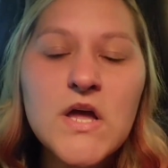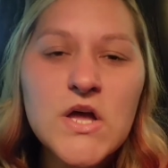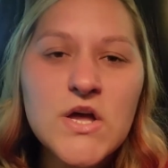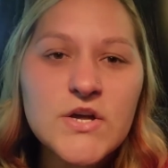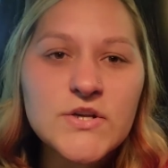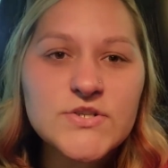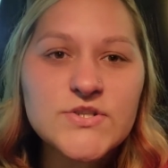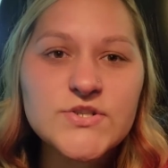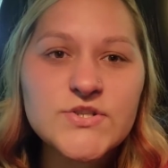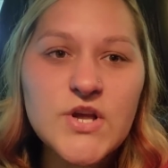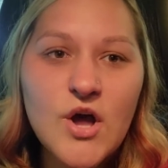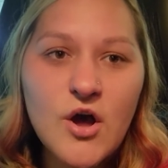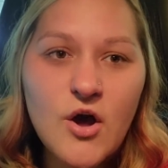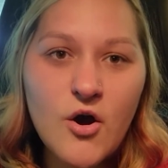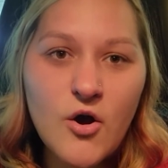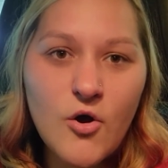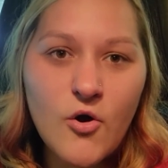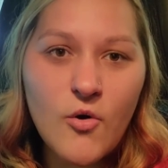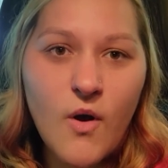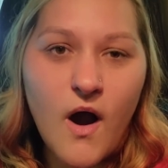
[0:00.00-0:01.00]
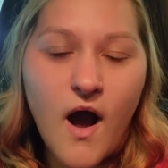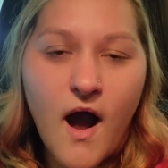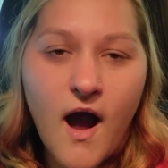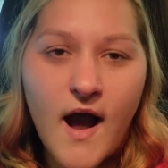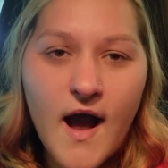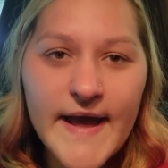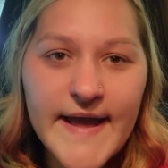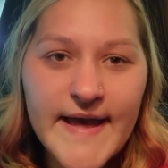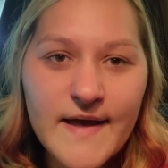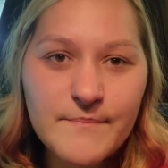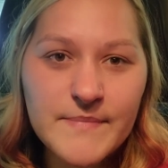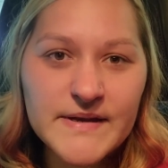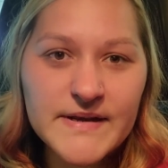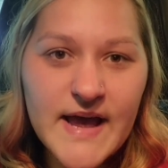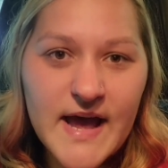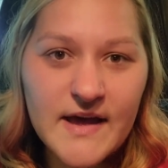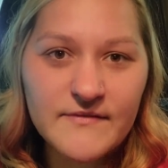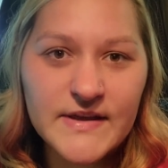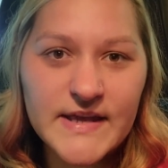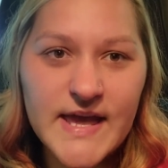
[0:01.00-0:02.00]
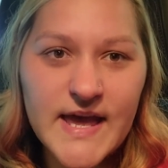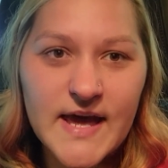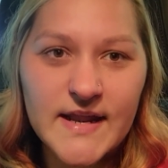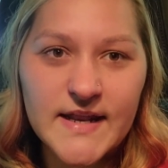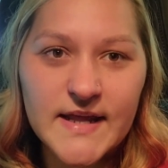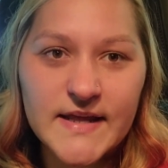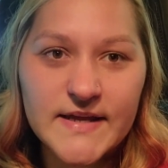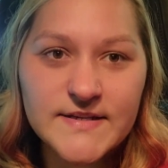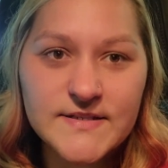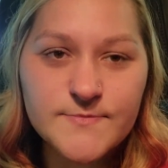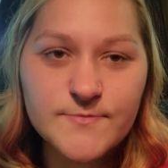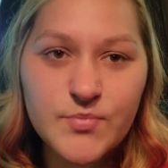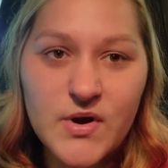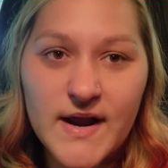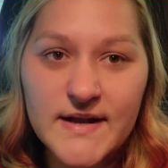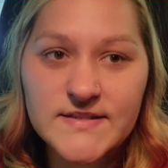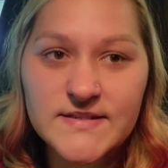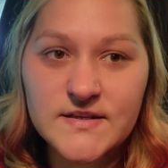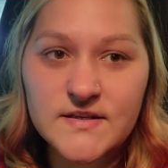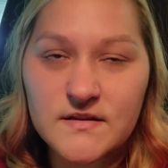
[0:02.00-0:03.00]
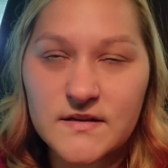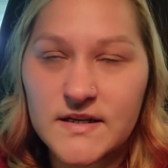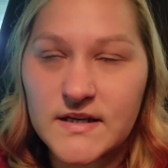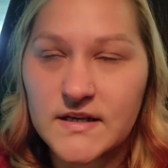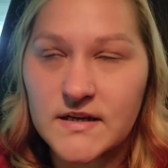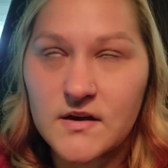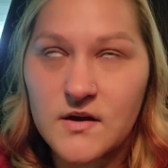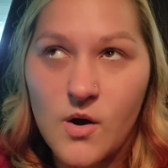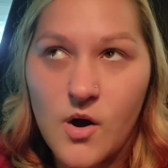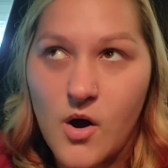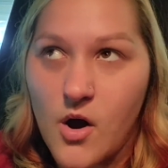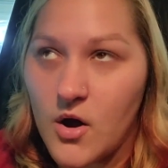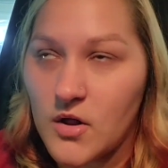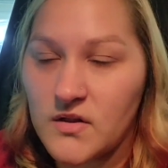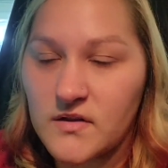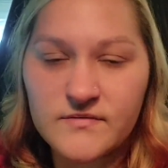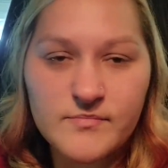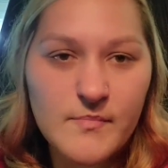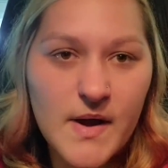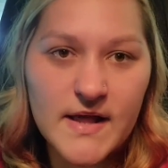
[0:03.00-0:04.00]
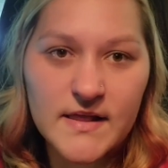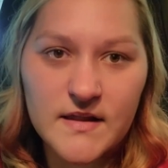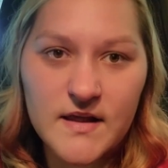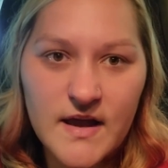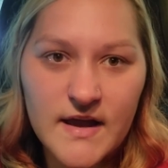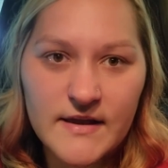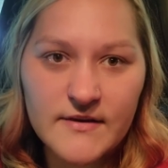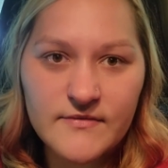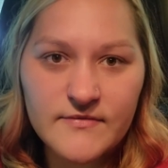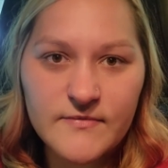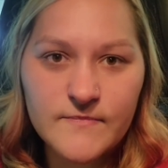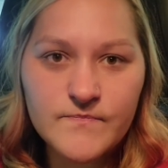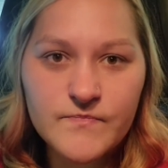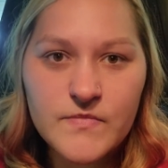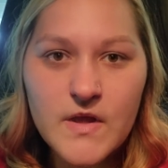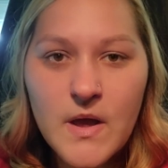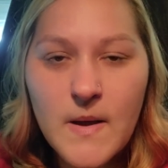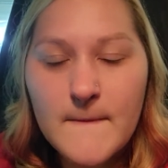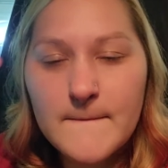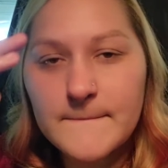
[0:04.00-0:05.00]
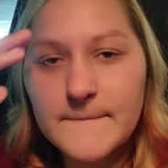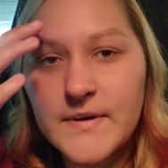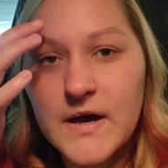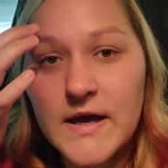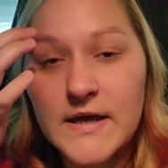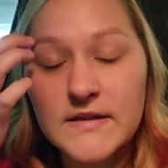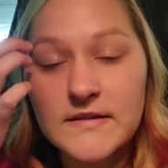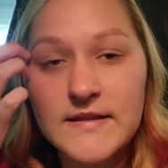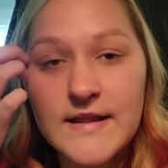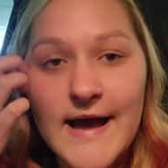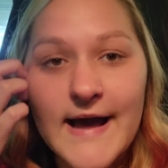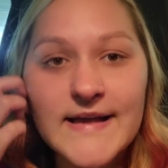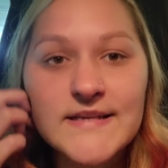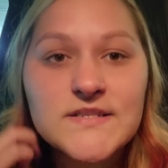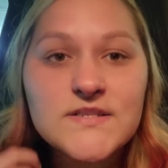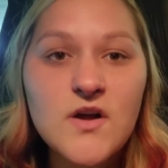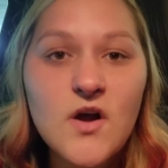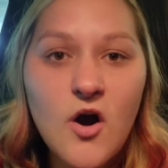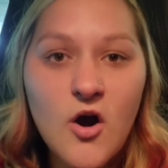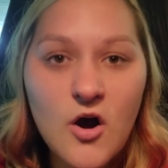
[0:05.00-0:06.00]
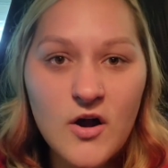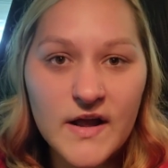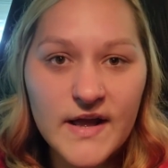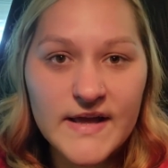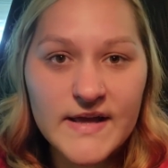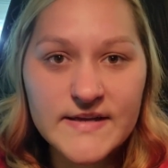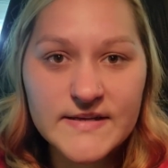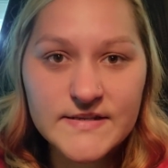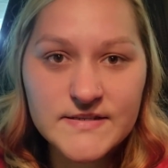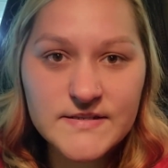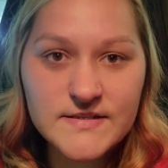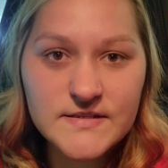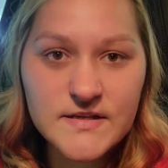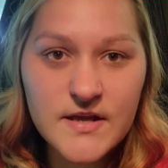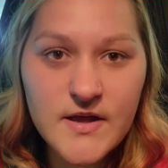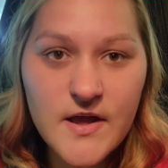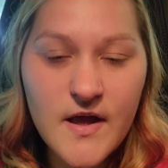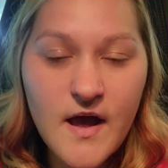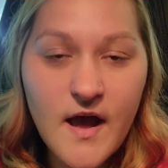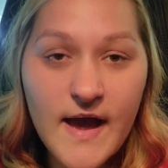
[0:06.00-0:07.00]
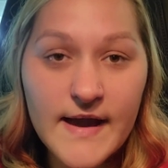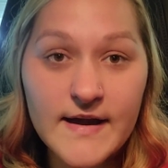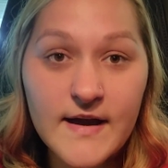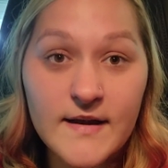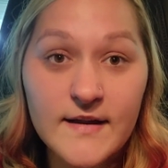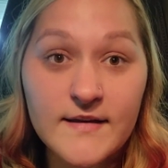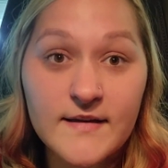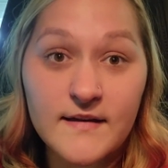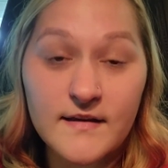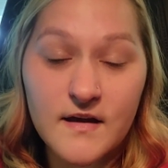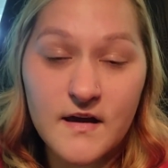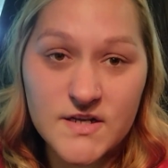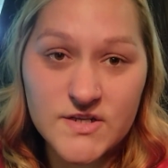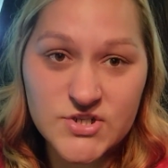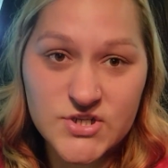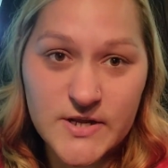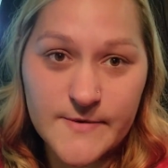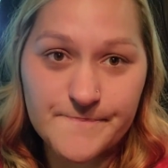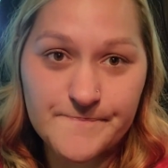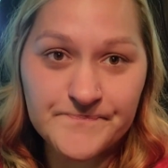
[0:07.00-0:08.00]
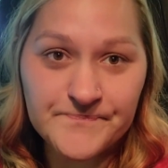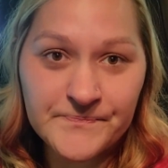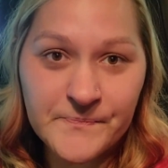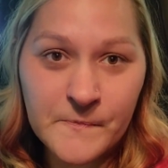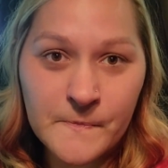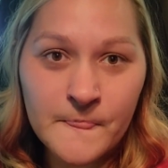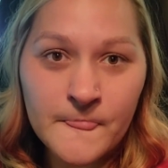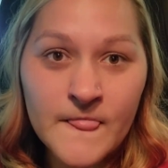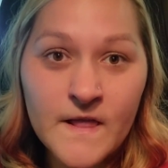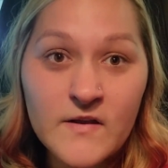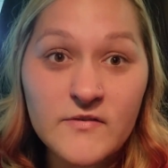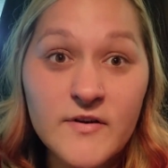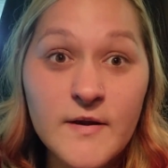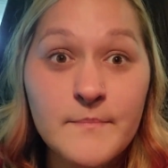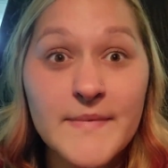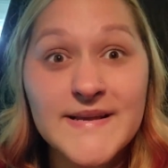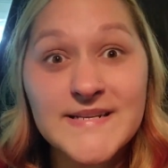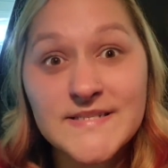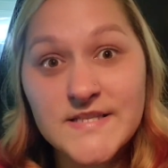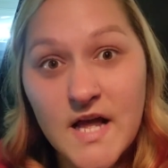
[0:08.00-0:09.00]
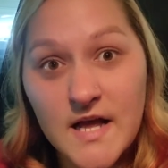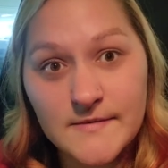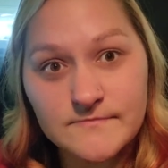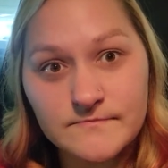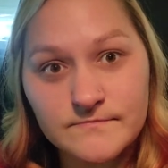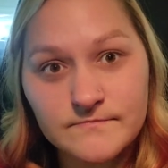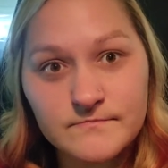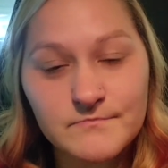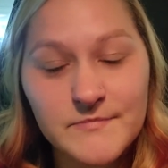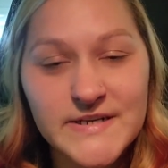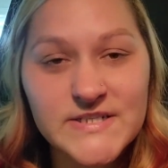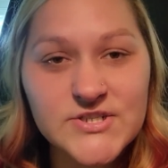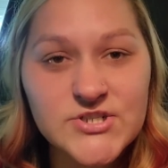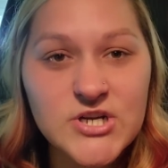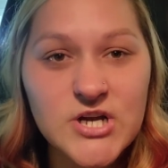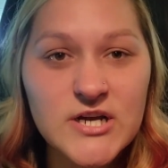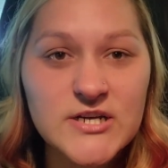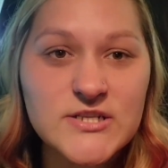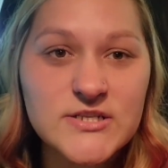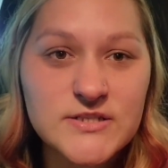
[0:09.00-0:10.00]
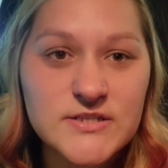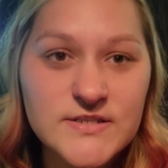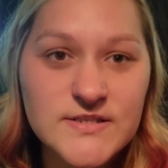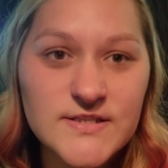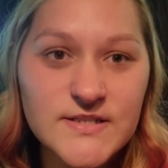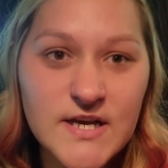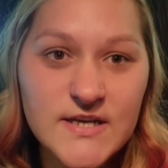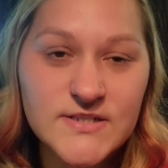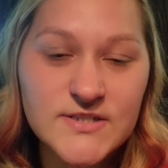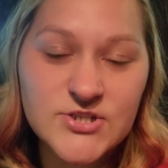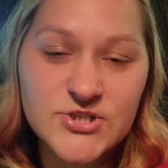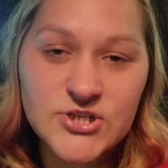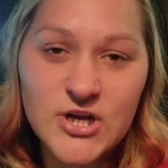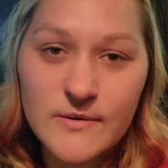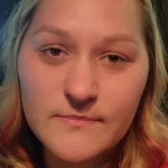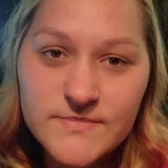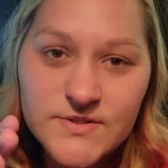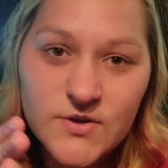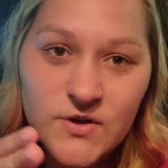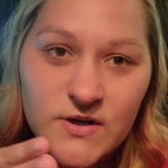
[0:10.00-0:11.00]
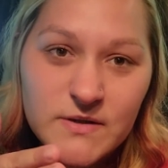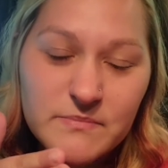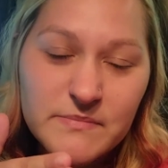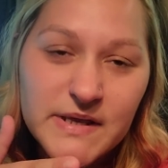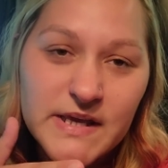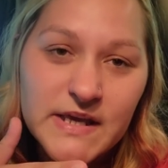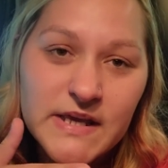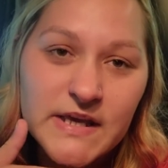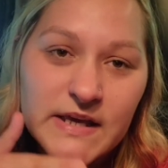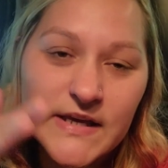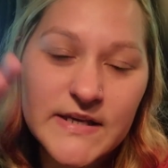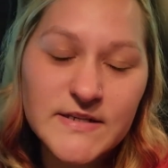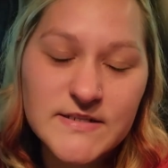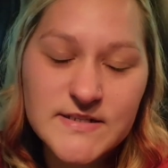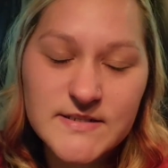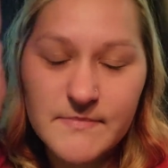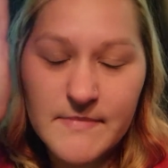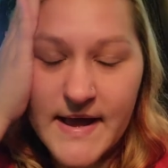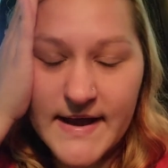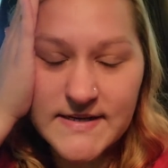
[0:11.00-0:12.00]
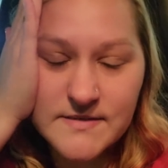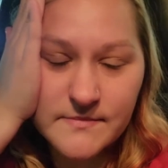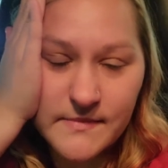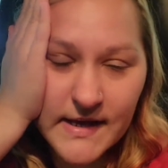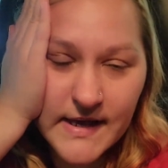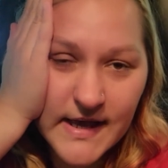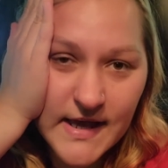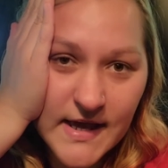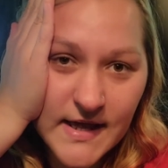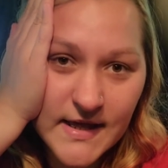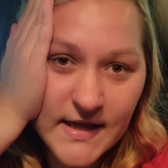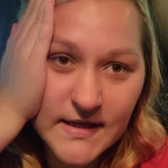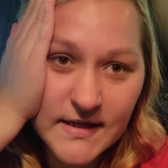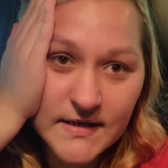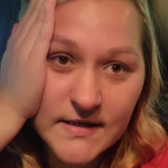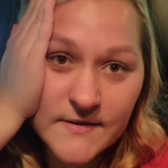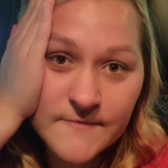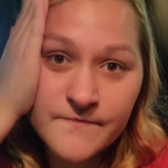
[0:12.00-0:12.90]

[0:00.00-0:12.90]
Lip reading: So I have been having headaches practically all of my life, but last August I got a concussion from my son. My son jumped on me, smacked my head,